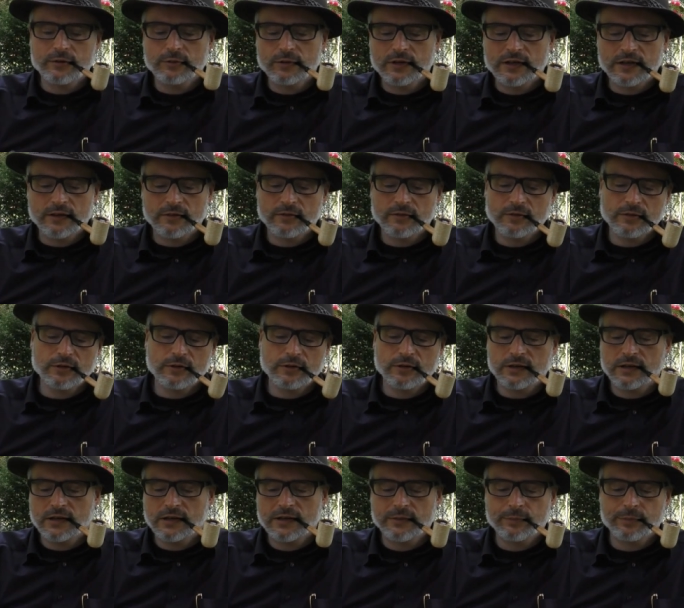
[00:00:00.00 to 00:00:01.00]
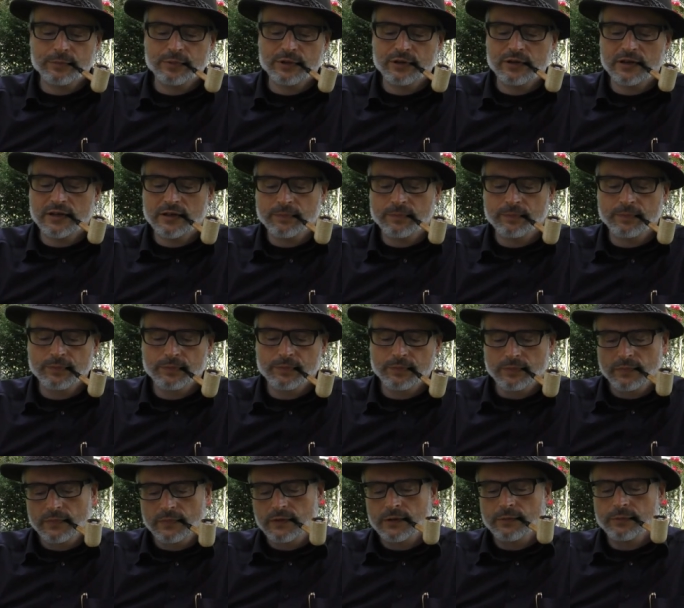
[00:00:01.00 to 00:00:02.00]
You can put it
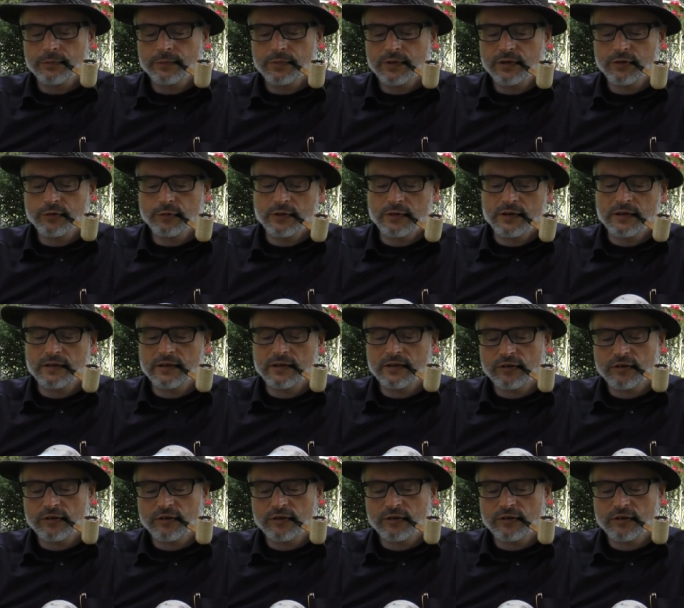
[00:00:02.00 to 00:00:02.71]
between